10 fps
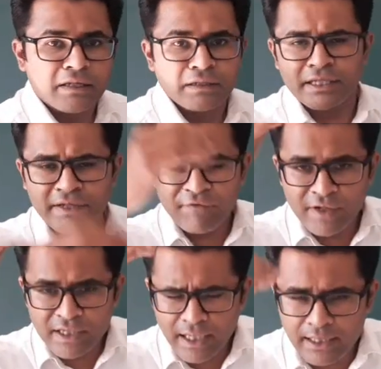the
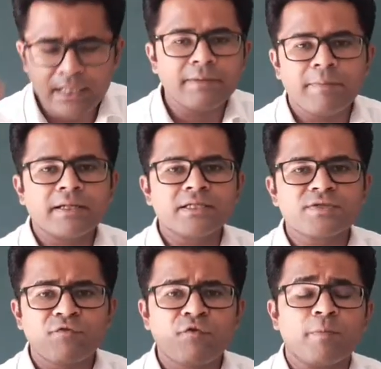different alkali metals
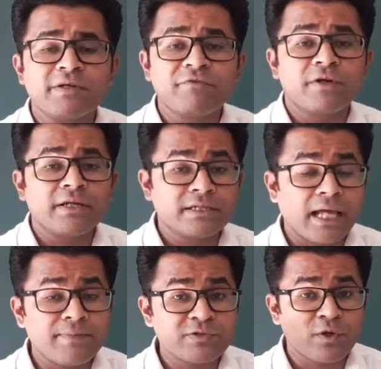form different
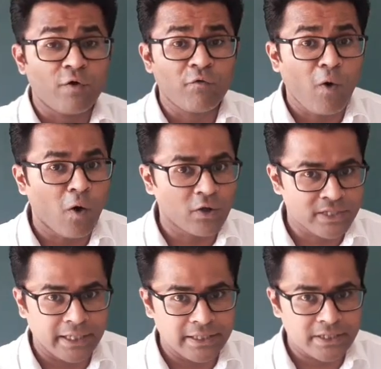types of
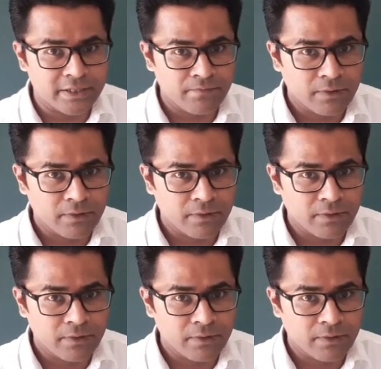oxides.